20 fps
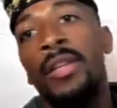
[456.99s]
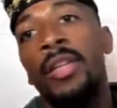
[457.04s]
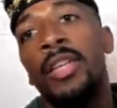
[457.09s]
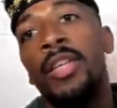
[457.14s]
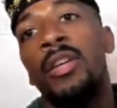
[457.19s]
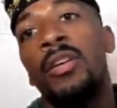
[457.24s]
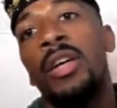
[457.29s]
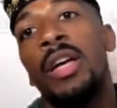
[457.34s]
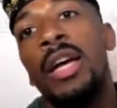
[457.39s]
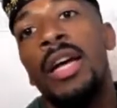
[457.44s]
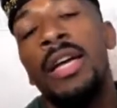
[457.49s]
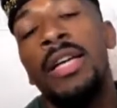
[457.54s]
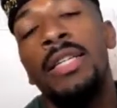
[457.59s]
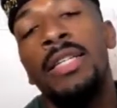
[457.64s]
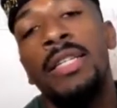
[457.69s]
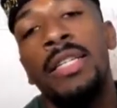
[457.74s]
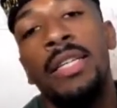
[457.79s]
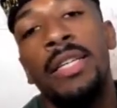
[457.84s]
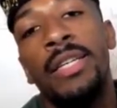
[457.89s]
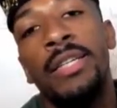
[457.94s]
You know,
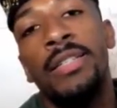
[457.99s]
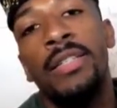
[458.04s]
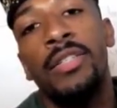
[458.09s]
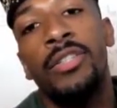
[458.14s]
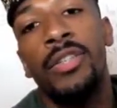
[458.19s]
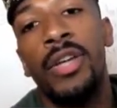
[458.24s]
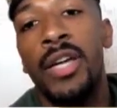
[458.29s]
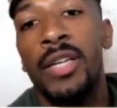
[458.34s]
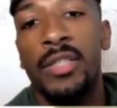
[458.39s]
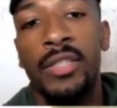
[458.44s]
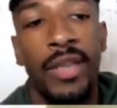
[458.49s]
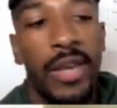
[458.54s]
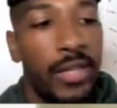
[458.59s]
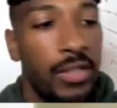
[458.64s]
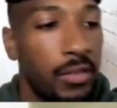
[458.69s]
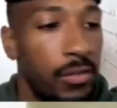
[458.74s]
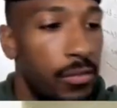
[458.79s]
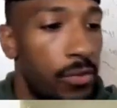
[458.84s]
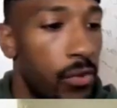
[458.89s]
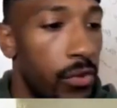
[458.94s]
content is a
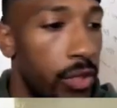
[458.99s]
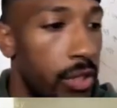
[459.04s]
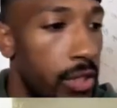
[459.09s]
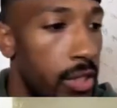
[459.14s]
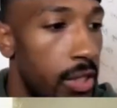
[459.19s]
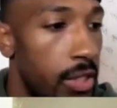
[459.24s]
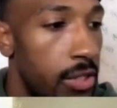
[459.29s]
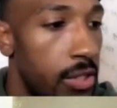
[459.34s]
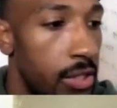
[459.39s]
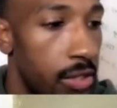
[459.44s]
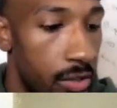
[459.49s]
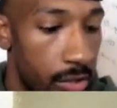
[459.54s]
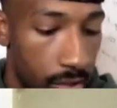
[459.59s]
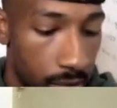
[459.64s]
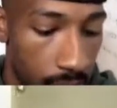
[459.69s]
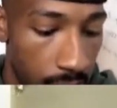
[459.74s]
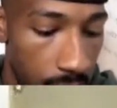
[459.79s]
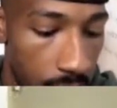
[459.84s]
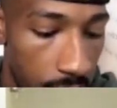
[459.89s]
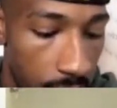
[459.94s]
transaction for attention.
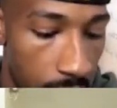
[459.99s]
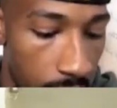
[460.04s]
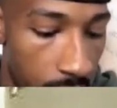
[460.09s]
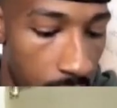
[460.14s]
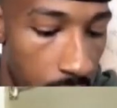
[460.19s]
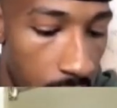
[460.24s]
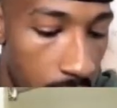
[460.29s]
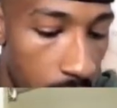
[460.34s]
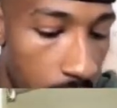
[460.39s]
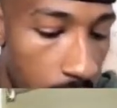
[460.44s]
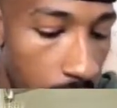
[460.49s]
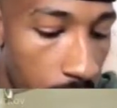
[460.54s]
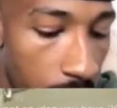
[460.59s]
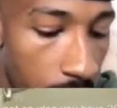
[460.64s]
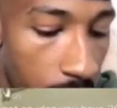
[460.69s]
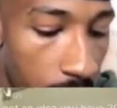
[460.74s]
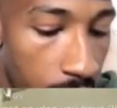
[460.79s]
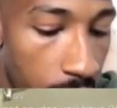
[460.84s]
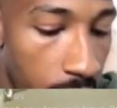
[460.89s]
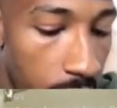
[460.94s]

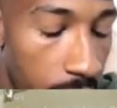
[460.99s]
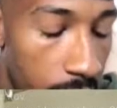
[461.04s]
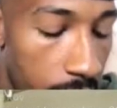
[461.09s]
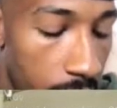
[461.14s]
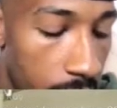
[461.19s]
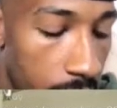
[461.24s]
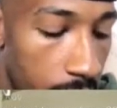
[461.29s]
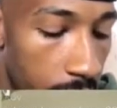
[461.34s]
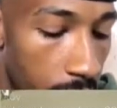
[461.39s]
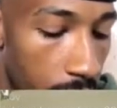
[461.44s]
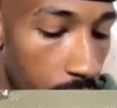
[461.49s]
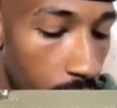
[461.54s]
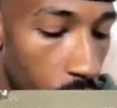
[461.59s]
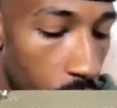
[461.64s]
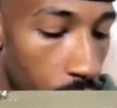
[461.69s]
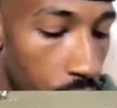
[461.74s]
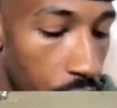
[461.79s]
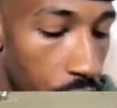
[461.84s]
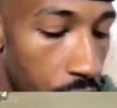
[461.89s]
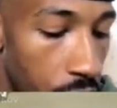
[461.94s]
And
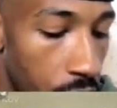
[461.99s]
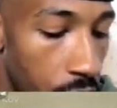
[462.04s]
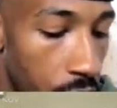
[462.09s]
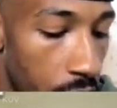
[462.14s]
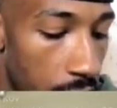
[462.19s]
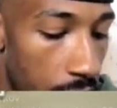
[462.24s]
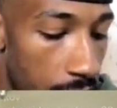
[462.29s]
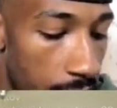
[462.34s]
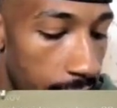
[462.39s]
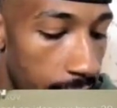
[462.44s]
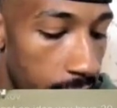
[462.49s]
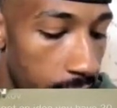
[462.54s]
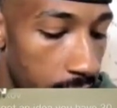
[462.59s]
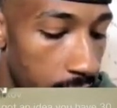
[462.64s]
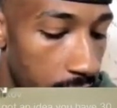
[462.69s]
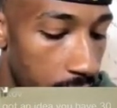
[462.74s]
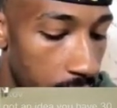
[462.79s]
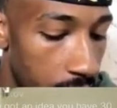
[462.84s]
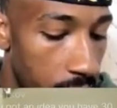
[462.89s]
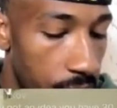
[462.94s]
what you utilize
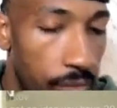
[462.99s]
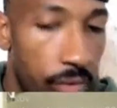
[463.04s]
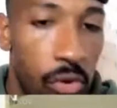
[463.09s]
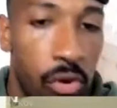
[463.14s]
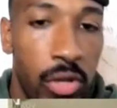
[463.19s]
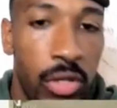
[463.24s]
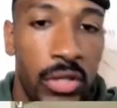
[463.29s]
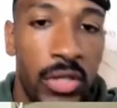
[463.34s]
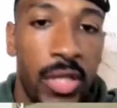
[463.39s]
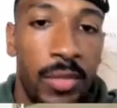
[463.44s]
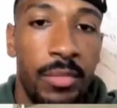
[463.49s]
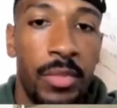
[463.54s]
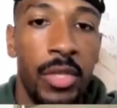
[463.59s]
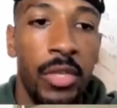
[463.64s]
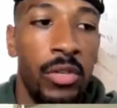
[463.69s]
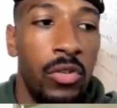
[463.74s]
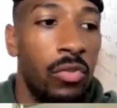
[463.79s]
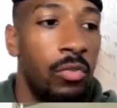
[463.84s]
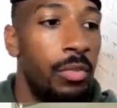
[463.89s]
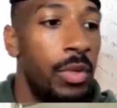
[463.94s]
attention for is up to
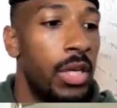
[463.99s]
you.